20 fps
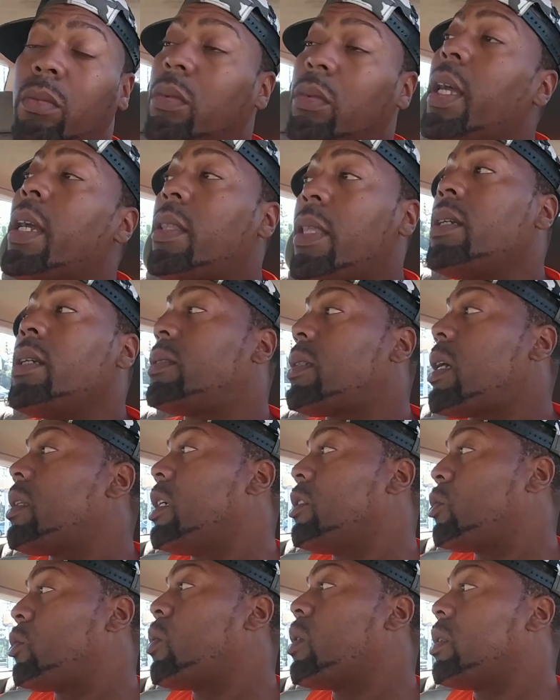They they sound
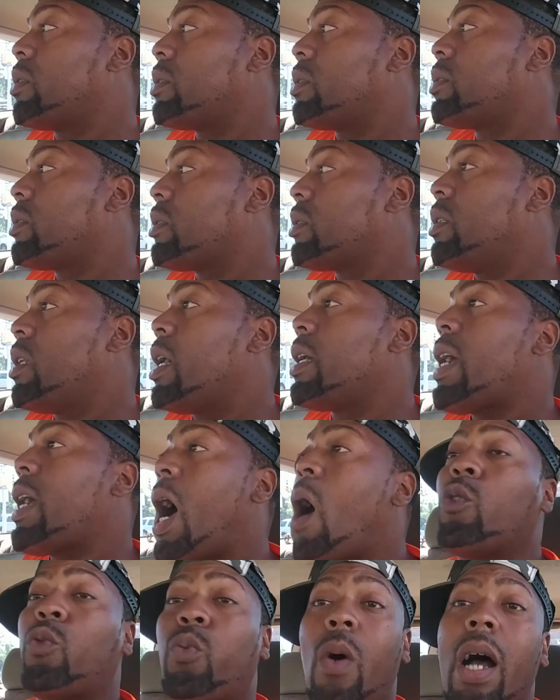like Twerk. Like
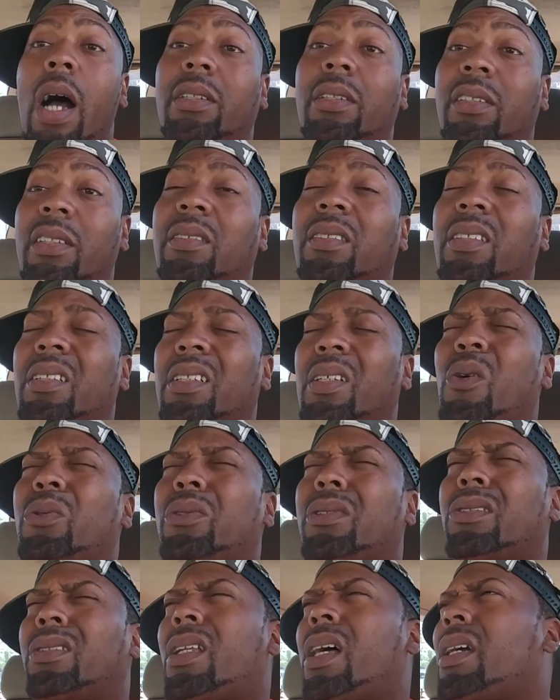I was watching yesterday, and I
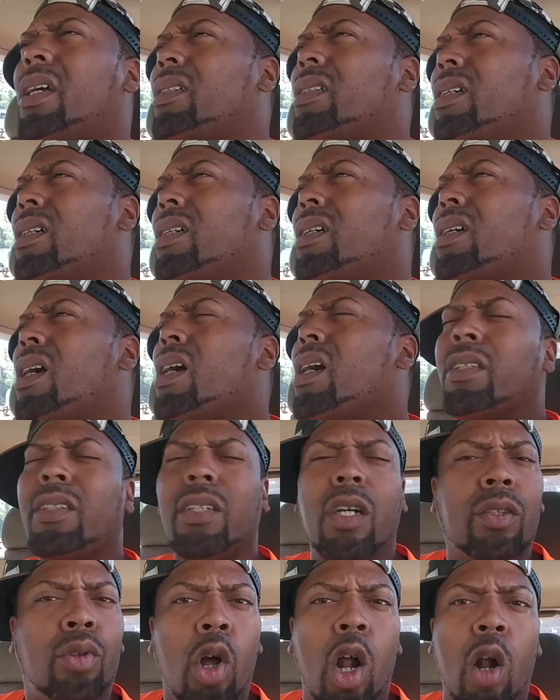was just like,
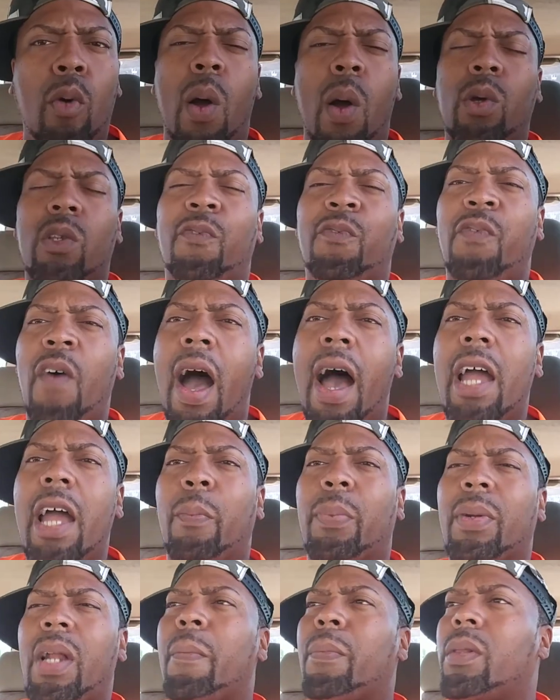your third round was
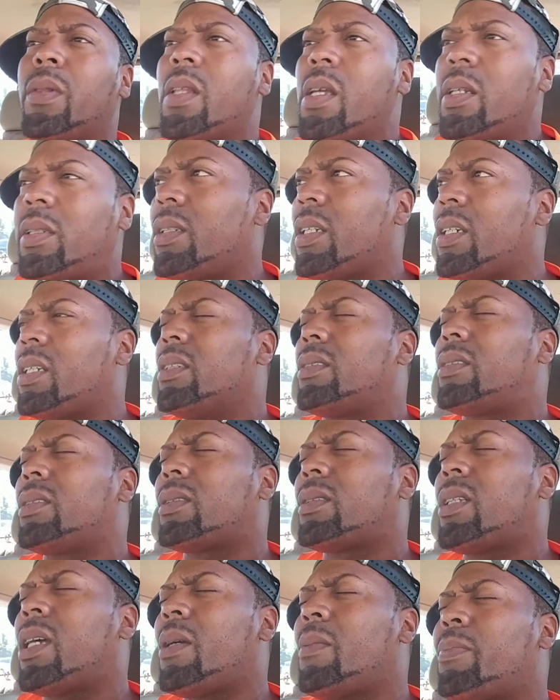fire, but I'm listening, and it's
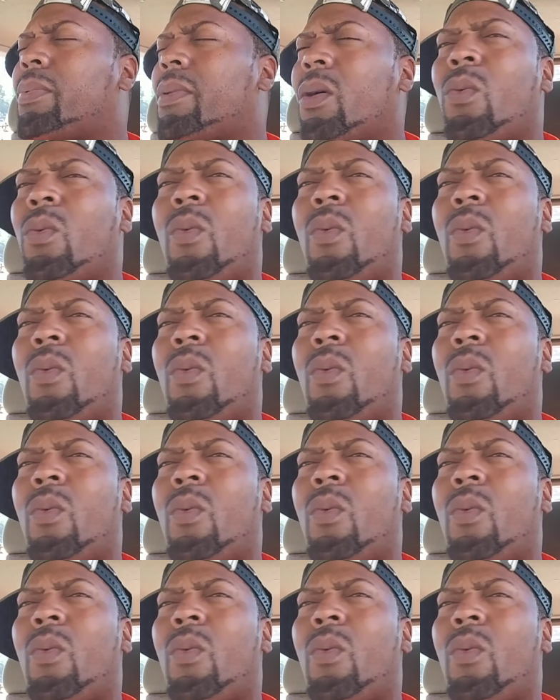just like, bro,